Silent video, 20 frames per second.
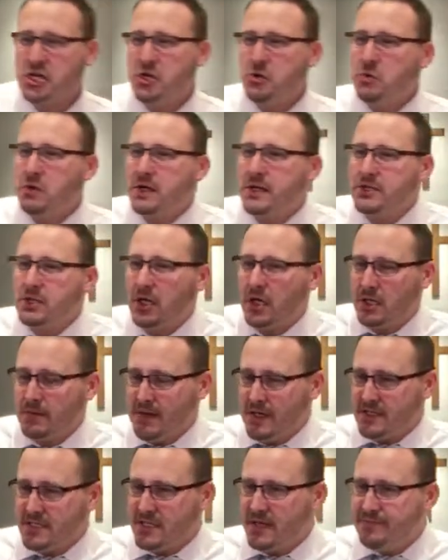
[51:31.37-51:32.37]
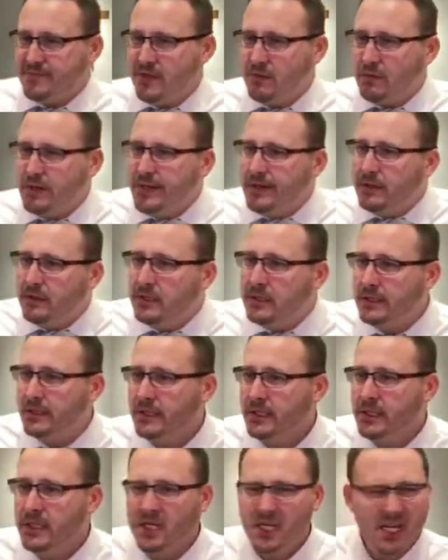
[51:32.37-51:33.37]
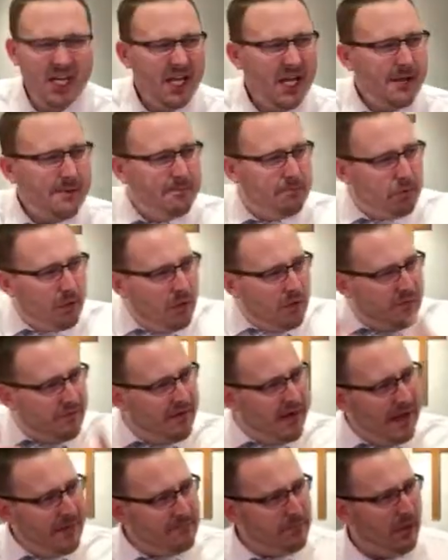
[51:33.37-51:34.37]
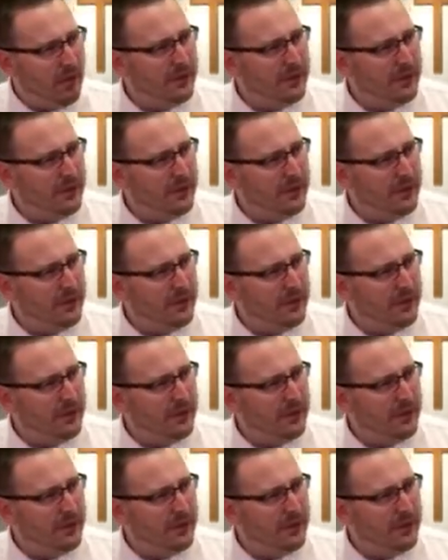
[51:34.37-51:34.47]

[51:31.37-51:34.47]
You want to talk about something real? It broke that